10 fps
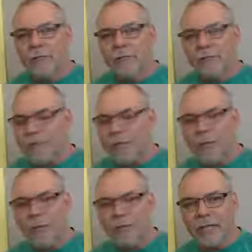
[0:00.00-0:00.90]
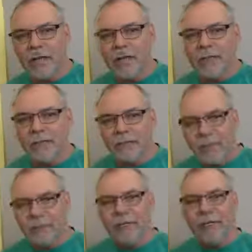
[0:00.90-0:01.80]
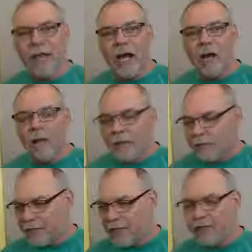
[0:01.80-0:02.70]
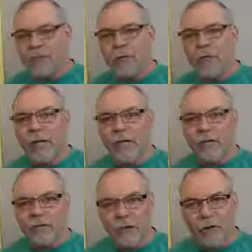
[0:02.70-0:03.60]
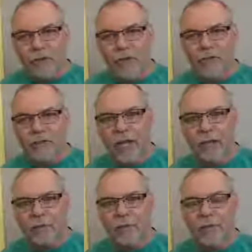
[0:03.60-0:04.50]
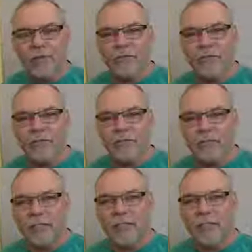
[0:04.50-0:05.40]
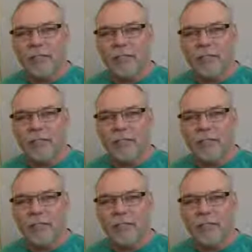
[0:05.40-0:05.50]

Forget about that. Live in the now. Today's a new day. Start fresh now in 2019.